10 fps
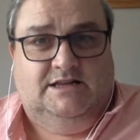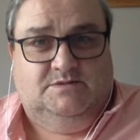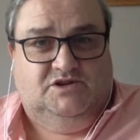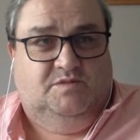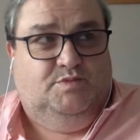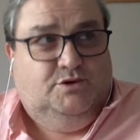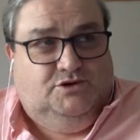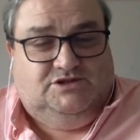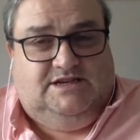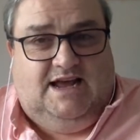in them, so the book
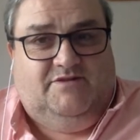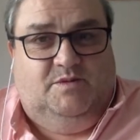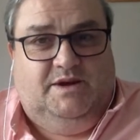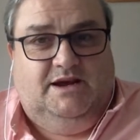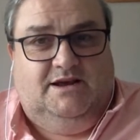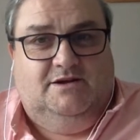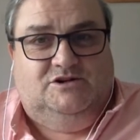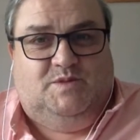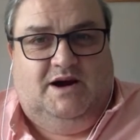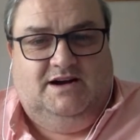doesn't have to be a
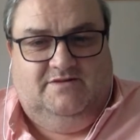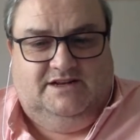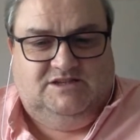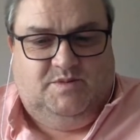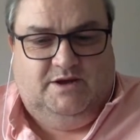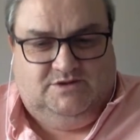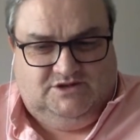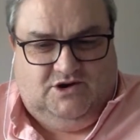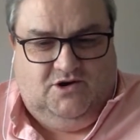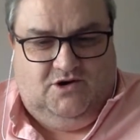huge part of it. It's about the
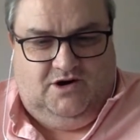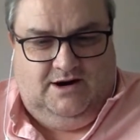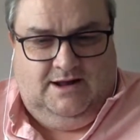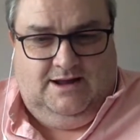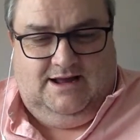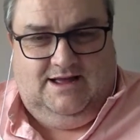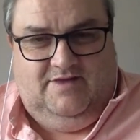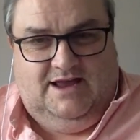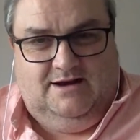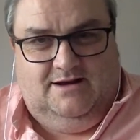score,
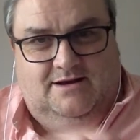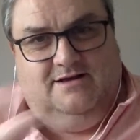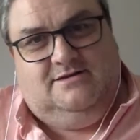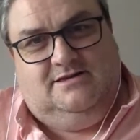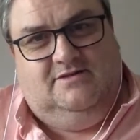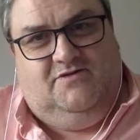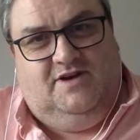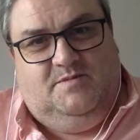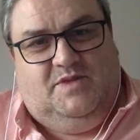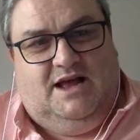and then
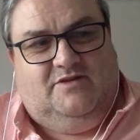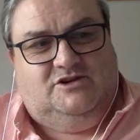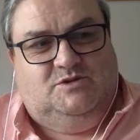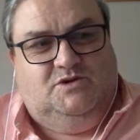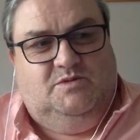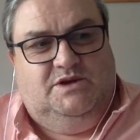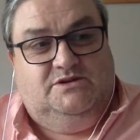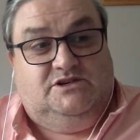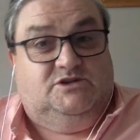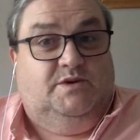flip that. There's some other
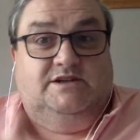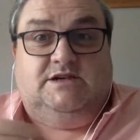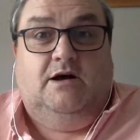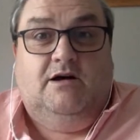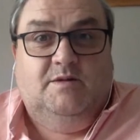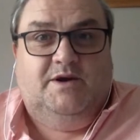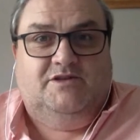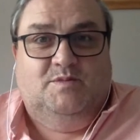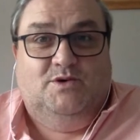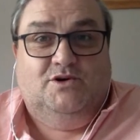musicals where it's all
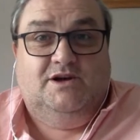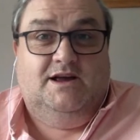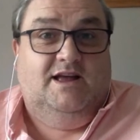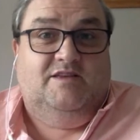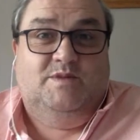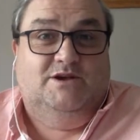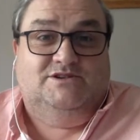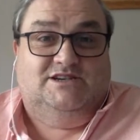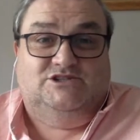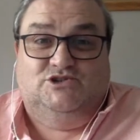about the book and the
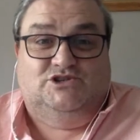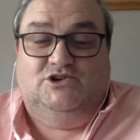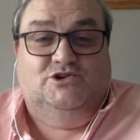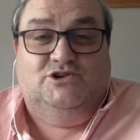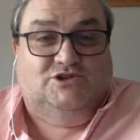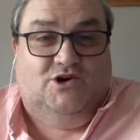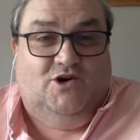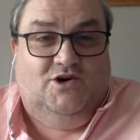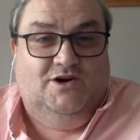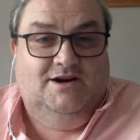music is just an
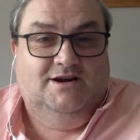underscore.